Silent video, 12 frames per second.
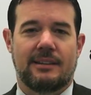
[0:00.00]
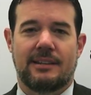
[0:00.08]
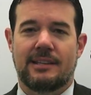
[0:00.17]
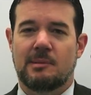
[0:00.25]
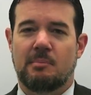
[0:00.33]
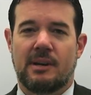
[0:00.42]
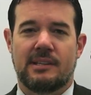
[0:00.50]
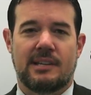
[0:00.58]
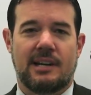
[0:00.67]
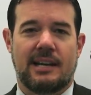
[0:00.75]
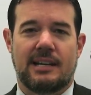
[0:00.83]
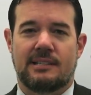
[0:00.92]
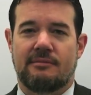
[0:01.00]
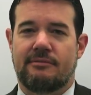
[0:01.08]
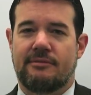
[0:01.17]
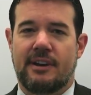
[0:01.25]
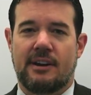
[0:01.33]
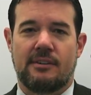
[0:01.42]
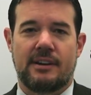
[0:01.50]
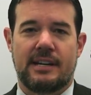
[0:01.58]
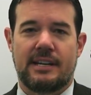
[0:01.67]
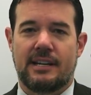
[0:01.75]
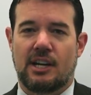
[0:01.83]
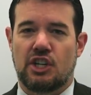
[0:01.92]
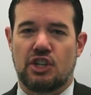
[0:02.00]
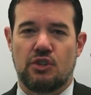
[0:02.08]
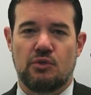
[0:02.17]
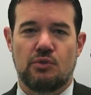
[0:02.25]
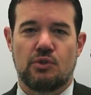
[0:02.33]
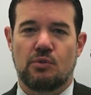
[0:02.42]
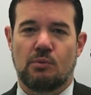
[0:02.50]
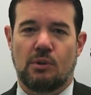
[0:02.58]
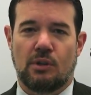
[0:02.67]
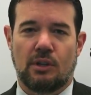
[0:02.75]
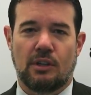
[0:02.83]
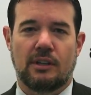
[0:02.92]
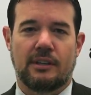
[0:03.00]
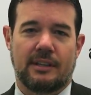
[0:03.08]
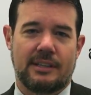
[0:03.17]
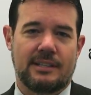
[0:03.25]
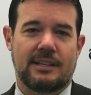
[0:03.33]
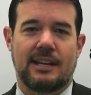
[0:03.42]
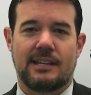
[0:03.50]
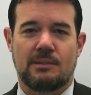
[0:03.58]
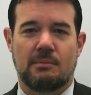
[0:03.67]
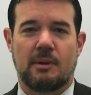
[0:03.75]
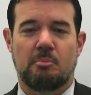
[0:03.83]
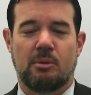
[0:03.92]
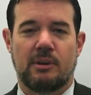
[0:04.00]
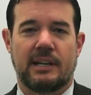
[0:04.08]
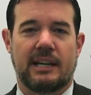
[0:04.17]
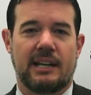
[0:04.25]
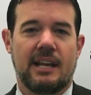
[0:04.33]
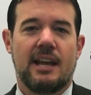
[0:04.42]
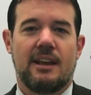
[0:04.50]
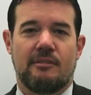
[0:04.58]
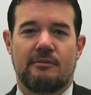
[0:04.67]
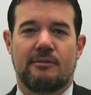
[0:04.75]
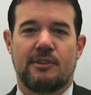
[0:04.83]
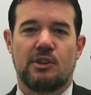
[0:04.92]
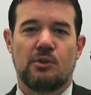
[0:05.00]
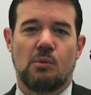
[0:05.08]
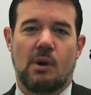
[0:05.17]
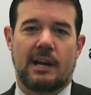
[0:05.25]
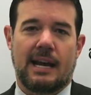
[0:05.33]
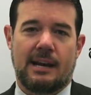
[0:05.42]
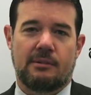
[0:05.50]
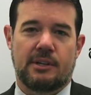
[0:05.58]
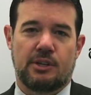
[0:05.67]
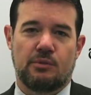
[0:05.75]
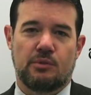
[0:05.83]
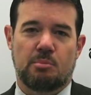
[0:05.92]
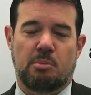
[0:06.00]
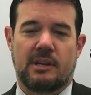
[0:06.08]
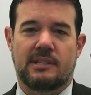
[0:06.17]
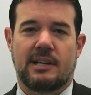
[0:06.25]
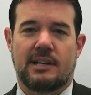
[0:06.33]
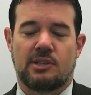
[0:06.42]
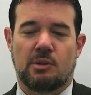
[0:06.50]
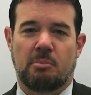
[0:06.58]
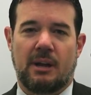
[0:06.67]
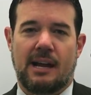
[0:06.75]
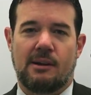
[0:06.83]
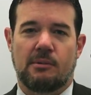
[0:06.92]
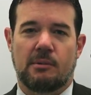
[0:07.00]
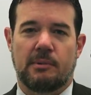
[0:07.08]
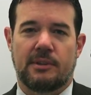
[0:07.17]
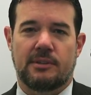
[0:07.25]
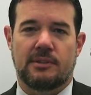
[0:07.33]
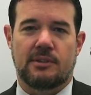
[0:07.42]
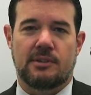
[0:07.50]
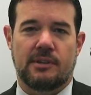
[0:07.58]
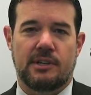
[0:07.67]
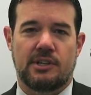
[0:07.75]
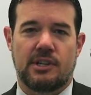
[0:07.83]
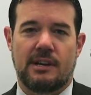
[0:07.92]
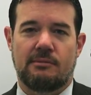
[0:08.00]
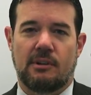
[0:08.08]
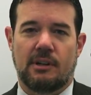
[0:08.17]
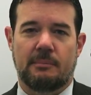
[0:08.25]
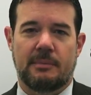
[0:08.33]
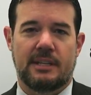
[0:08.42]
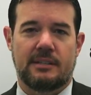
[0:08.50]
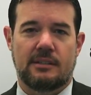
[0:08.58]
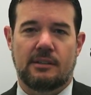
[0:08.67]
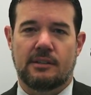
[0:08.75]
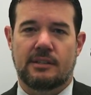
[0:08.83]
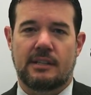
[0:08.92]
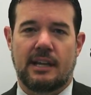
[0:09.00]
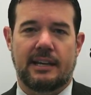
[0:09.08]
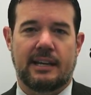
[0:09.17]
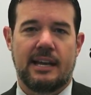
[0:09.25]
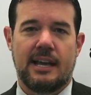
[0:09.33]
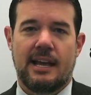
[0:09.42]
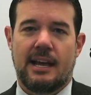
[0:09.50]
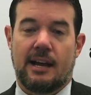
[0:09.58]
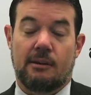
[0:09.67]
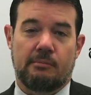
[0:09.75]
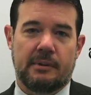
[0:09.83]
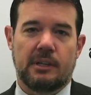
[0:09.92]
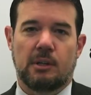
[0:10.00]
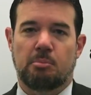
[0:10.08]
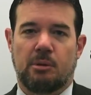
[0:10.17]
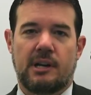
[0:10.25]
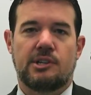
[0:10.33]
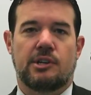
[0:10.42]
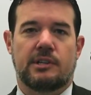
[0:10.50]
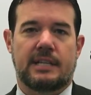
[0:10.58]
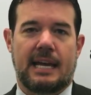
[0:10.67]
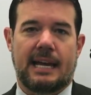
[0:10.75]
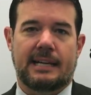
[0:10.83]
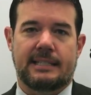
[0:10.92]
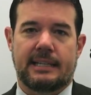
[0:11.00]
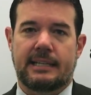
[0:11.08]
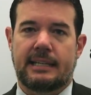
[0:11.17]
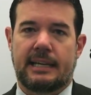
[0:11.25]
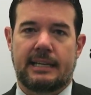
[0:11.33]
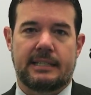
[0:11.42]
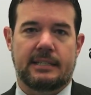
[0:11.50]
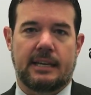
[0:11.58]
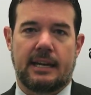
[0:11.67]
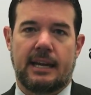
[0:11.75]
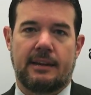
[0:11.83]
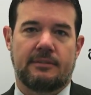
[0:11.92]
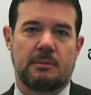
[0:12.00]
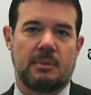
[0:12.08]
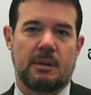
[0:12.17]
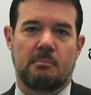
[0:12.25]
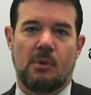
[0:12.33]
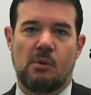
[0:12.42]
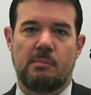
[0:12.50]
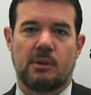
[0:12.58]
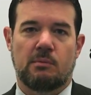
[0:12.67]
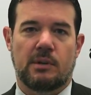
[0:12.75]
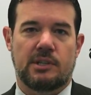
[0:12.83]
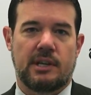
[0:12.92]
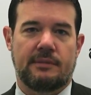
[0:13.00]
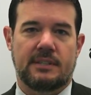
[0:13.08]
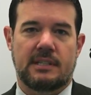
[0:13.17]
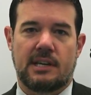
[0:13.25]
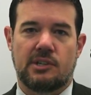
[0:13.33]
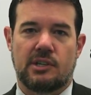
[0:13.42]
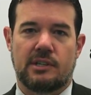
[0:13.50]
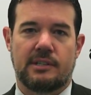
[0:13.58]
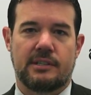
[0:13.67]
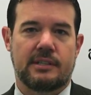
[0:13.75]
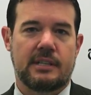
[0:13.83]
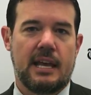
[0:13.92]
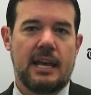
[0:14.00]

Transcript: this president has a very unusual, and that's a nice way of putting it, view on how to use presidential power with his attorney general. And this looks like mm-hmm. a real pressure tactic. And it's going to have to be a moment where Jeff Sessions